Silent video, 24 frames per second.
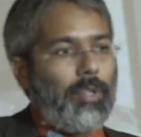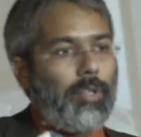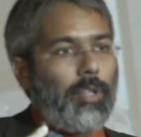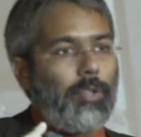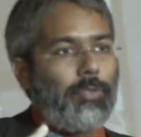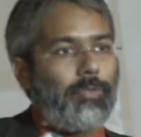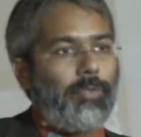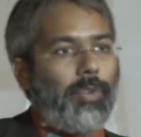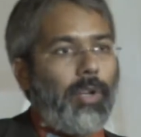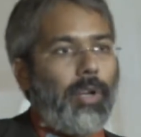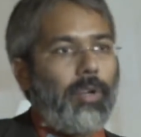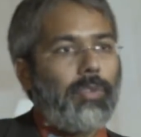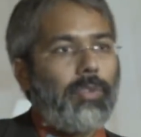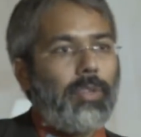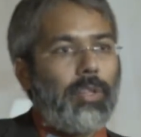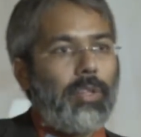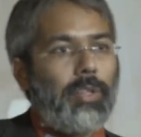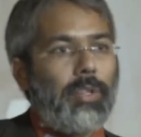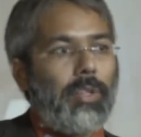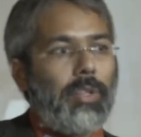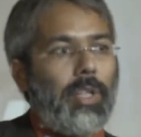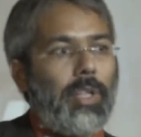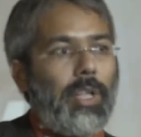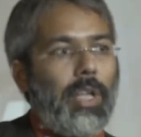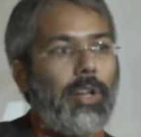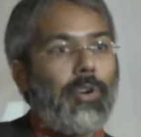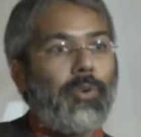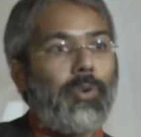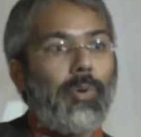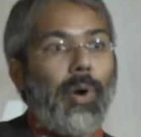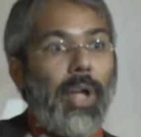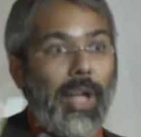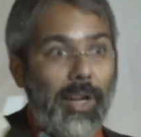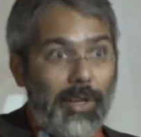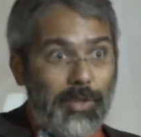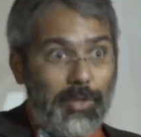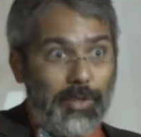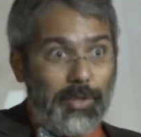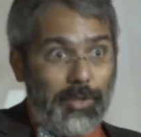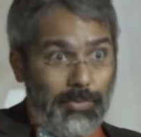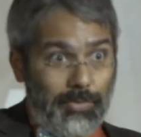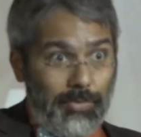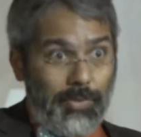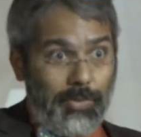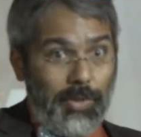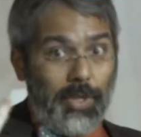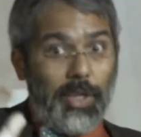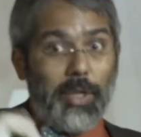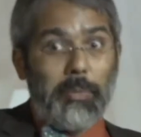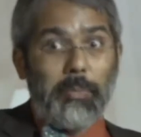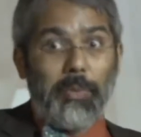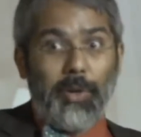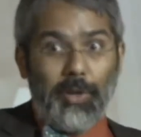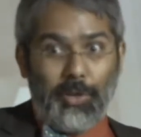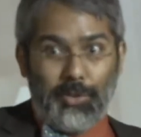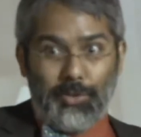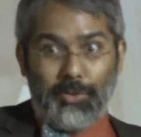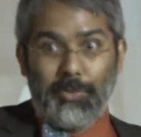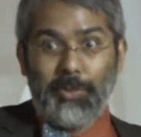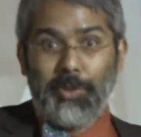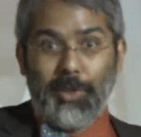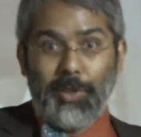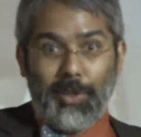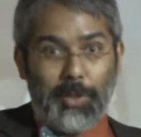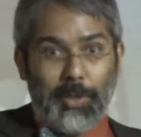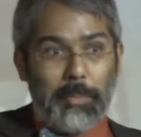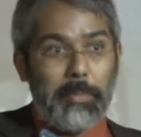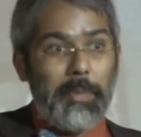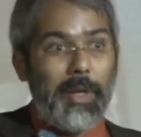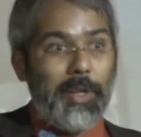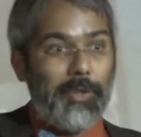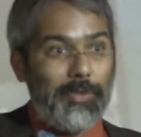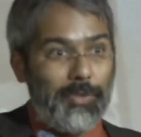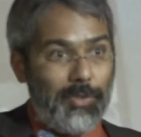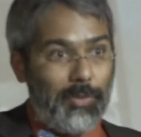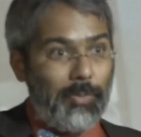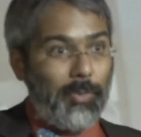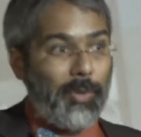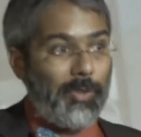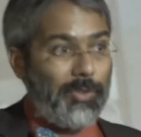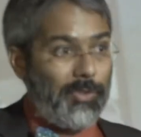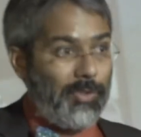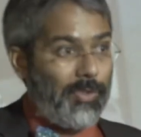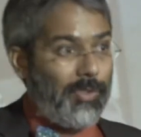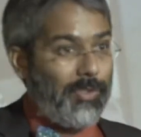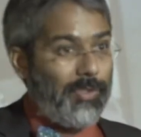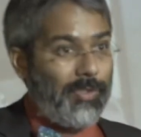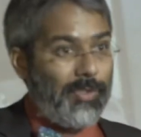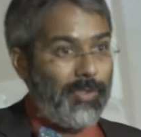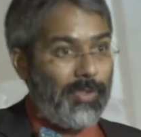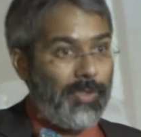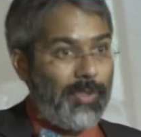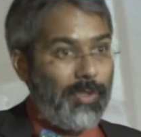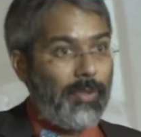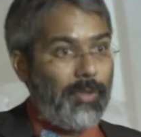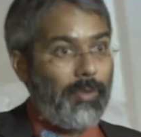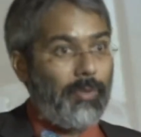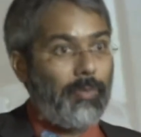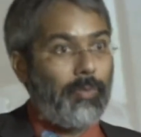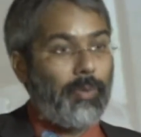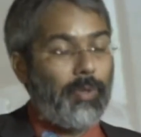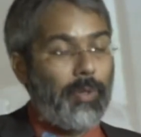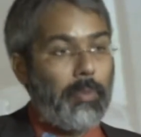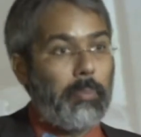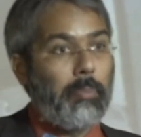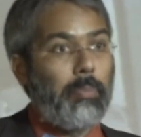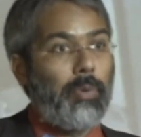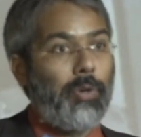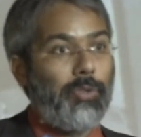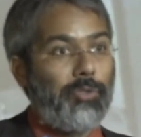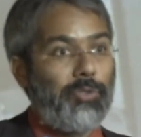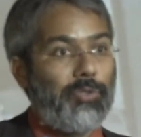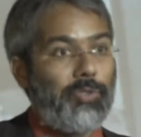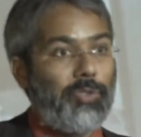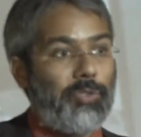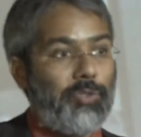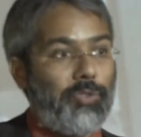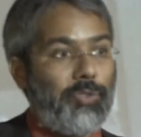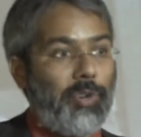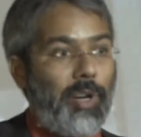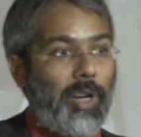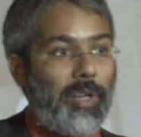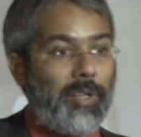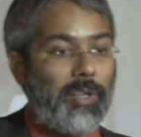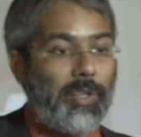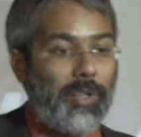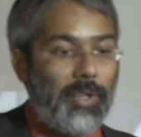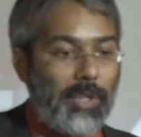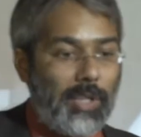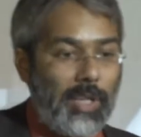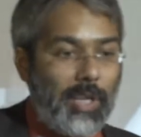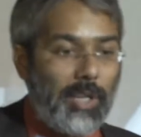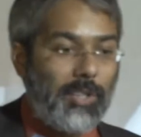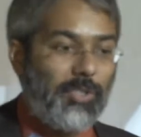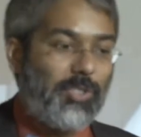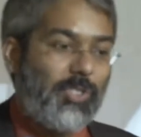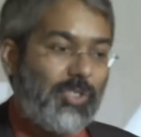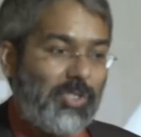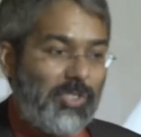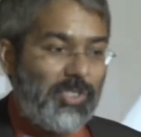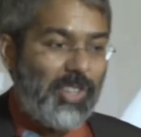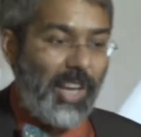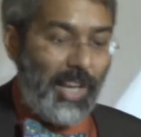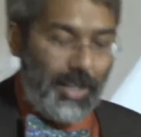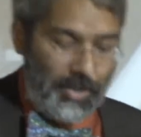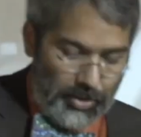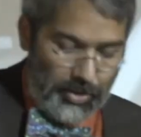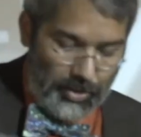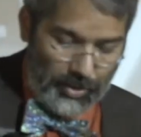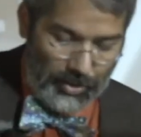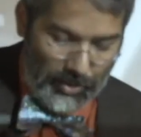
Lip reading: They found that the interactive ebooks with all the bells and whistles were the most distracting. The kid just sat